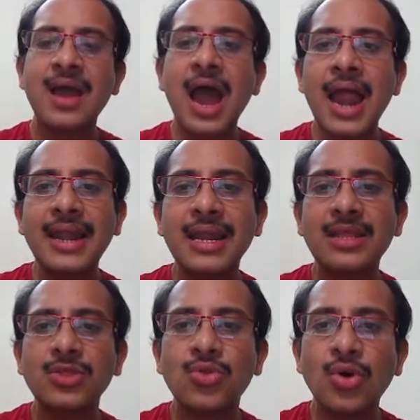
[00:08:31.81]
And
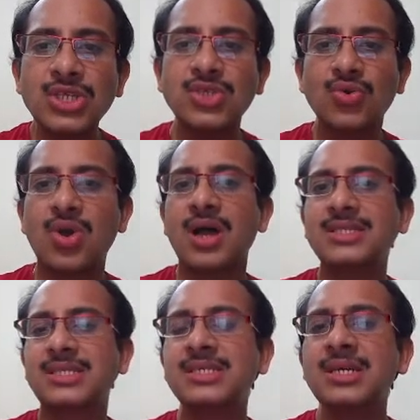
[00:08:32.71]
those
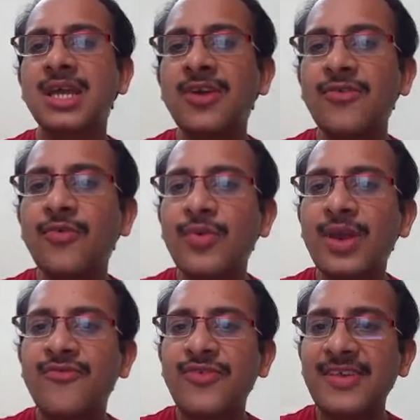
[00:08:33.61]
neurons,
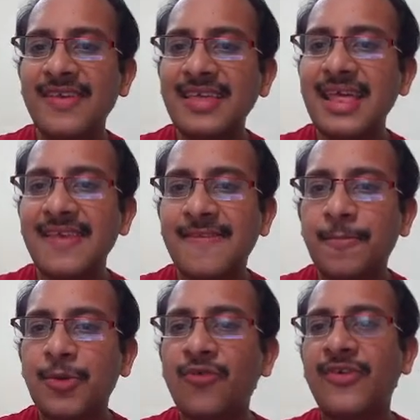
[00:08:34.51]
if we see the
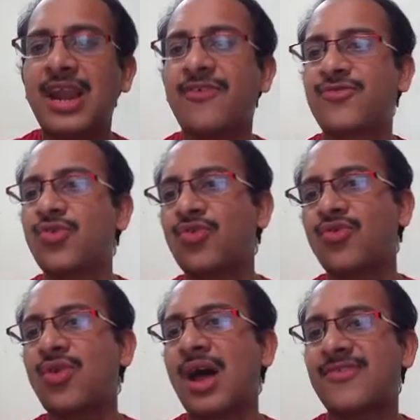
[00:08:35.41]
receptive field of the
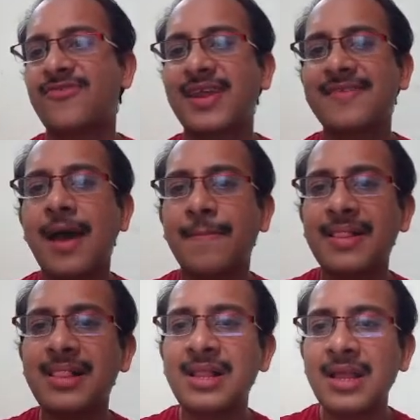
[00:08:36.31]
neurons, for
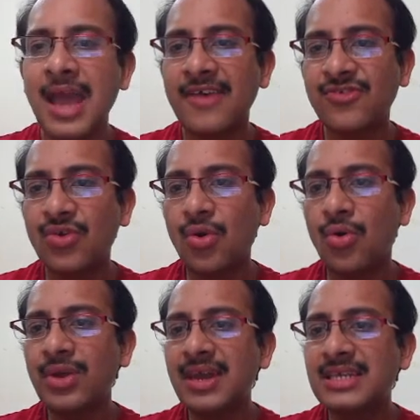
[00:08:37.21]
example, as you
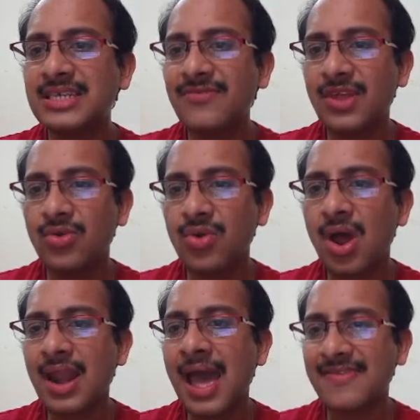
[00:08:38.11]
know, each of the
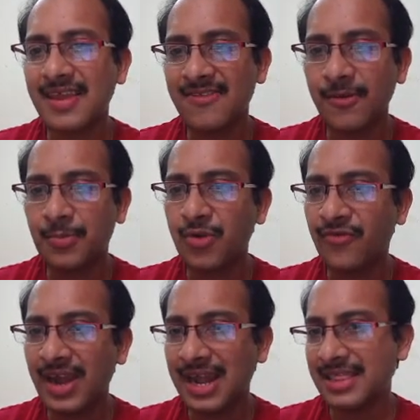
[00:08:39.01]
neuron has a receptive
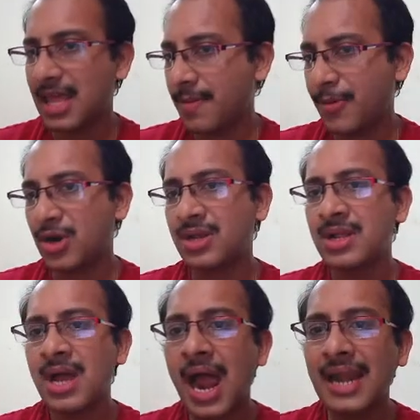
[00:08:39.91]
field in the input,
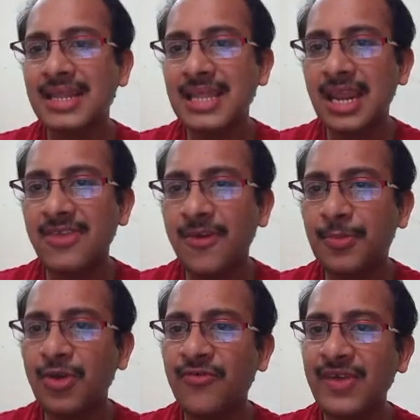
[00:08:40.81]
and the
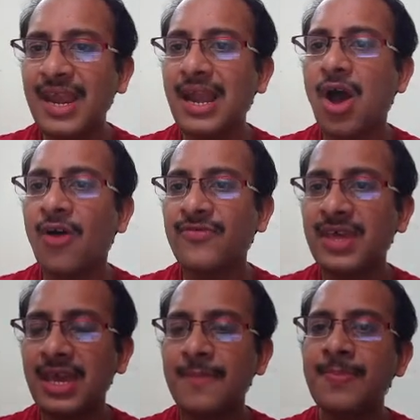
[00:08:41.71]
receptive field of
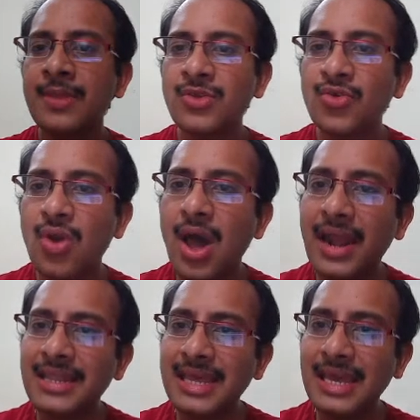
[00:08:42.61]
the neuron
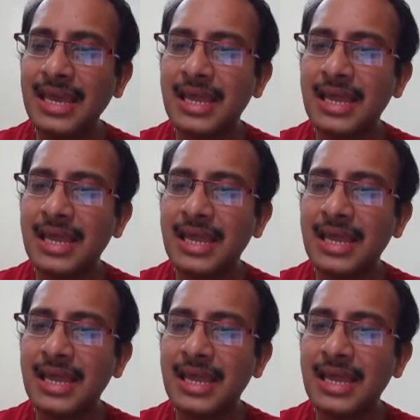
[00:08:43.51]
at the